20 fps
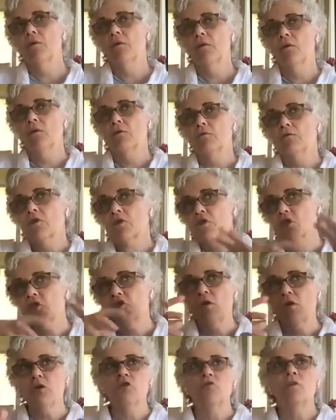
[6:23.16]
or the
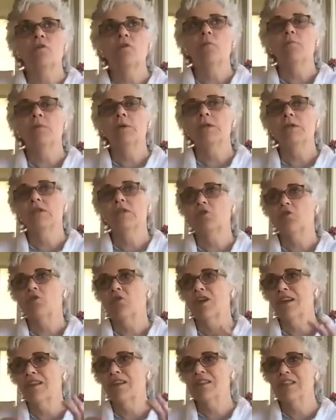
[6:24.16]
structure of a piece, the
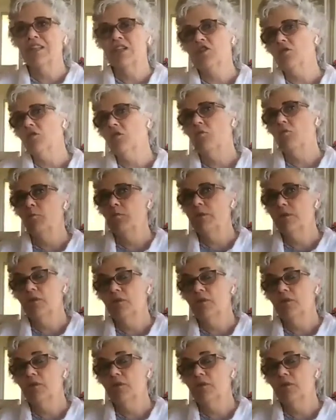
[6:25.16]
organization of a piece,